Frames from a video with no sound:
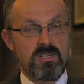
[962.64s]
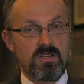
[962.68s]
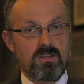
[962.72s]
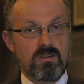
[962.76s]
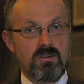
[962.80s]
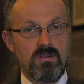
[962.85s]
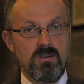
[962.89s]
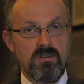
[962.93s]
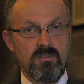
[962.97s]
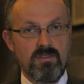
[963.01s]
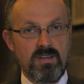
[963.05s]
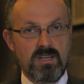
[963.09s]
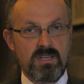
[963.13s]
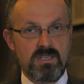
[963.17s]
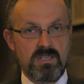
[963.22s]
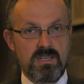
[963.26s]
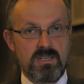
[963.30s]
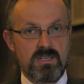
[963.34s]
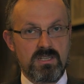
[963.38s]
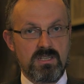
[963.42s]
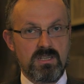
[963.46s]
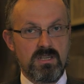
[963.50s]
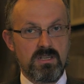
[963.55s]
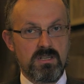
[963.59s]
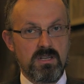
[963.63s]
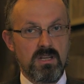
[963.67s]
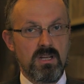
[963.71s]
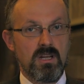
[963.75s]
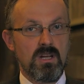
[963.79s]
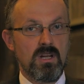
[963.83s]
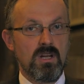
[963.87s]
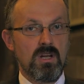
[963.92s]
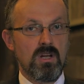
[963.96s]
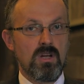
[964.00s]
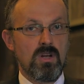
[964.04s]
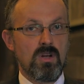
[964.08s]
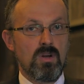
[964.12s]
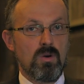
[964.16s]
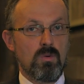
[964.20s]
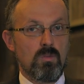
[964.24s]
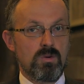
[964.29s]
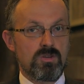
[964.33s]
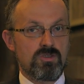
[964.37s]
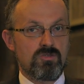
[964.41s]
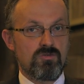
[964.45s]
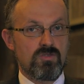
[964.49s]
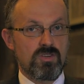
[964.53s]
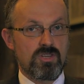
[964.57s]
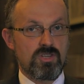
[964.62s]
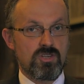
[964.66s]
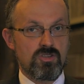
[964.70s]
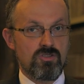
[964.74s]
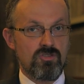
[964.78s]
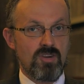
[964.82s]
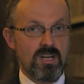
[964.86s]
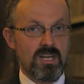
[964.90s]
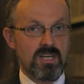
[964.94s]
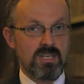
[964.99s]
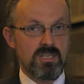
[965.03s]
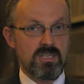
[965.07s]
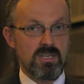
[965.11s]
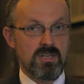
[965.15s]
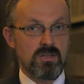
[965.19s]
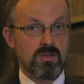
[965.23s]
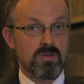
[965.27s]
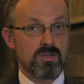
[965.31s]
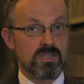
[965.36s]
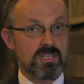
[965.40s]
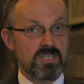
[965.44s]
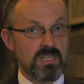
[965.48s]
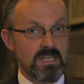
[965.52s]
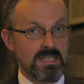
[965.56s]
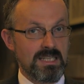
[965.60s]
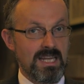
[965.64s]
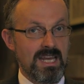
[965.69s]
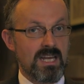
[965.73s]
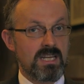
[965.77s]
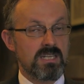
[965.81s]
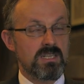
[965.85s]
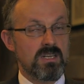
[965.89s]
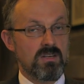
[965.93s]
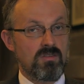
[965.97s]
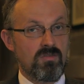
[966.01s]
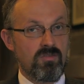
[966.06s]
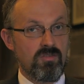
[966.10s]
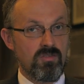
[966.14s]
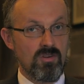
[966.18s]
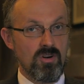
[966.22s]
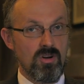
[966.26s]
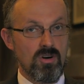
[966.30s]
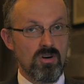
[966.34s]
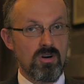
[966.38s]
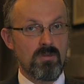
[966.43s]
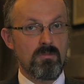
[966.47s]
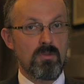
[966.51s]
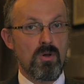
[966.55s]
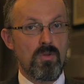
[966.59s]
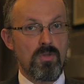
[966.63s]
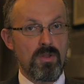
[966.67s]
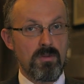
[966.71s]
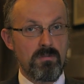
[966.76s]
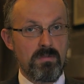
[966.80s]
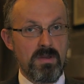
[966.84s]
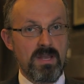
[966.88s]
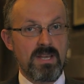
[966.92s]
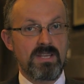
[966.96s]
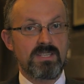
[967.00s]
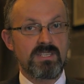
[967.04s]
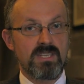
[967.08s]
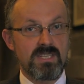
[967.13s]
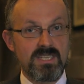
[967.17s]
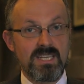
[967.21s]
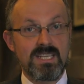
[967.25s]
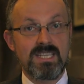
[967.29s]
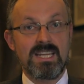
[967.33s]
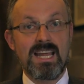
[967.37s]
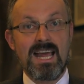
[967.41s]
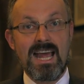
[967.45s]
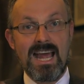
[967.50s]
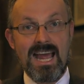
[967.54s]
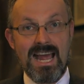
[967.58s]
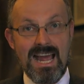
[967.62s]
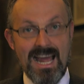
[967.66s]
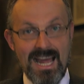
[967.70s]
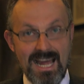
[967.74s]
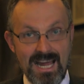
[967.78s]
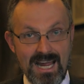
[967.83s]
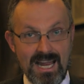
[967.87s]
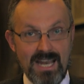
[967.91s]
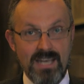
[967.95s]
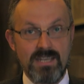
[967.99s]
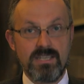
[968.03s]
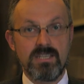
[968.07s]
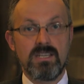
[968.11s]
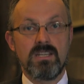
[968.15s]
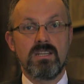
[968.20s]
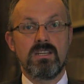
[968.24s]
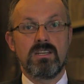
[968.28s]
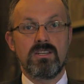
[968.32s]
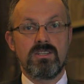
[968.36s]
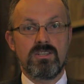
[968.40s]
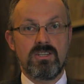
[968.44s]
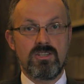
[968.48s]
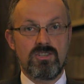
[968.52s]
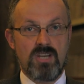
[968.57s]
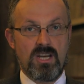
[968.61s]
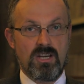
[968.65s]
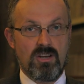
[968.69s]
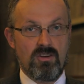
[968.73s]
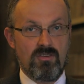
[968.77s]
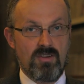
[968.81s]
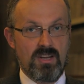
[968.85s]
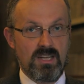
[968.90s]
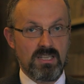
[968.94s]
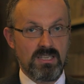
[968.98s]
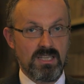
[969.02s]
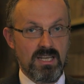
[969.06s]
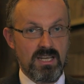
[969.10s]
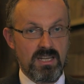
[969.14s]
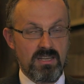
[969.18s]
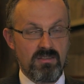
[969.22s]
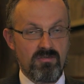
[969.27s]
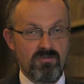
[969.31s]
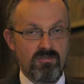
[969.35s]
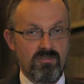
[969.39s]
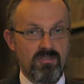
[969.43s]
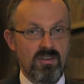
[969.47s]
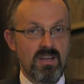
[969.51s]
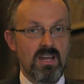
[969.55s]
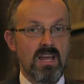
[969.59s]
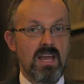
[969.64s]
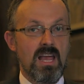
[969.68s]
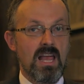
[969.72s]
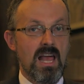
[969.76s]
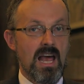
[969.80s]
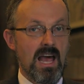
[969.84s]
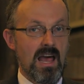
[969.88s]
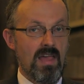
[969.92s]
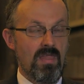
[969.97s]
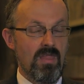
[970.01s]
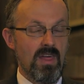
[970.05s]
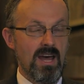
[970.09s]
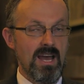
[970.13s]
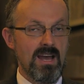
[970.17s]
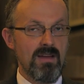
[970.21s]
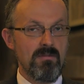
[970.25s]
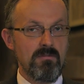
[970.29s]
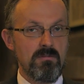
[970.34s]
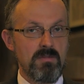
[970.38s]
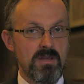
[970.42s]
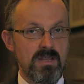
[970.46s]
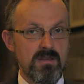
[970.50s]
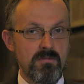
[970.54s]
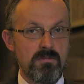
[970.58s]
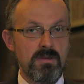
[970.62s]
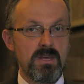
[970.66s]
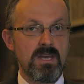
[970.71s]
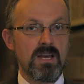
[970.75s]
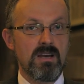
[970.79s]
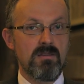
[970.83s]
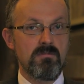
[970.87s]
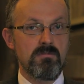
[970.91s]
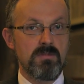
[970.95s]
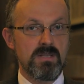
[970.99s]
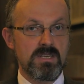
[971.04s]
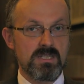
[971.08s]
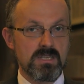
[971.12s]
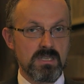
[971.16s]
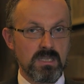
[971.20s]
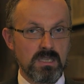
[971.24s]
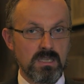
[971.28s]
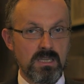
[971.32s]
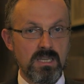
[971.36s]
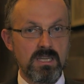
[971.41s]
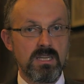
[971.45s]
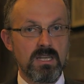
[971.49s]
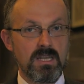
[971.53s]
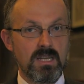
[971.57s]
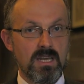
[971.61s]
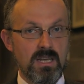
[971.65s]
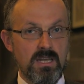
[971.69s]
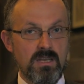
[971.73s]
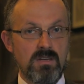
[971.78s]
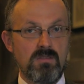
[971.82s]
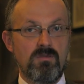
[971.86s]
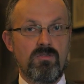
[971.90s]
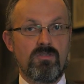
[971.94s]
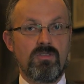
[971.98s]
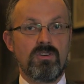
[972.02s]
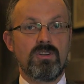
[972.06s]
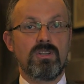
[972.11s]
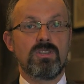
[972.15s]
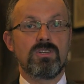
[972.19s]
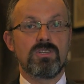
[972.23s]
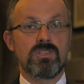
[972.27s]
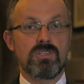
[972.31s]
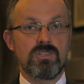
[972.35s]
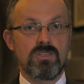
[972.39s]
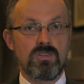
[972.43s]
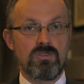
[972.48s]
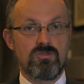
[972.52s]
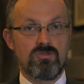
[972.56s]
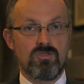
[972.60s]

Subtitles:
that could have existed was restricted or selected from on the basis that it had to generate life. And that may be a misleading inference to